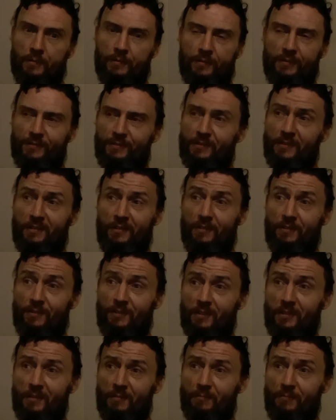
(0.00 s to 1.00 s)
it's
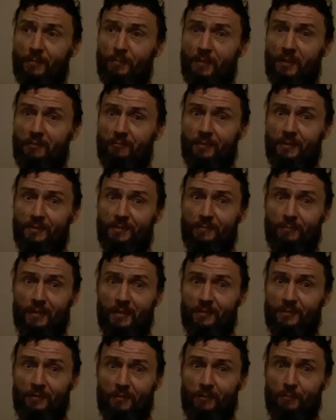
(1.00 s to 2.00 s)
GM apparently doesn't
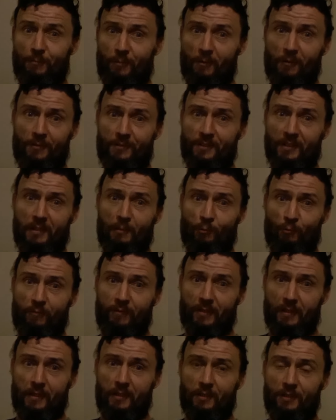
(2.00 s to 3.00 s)
make certain parts anymore for
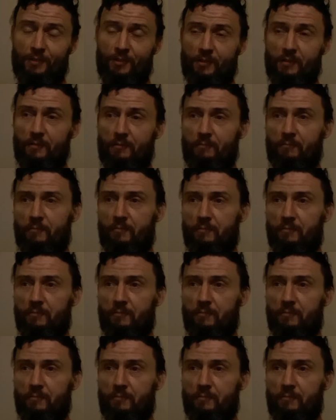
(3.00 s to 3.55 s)
that engine.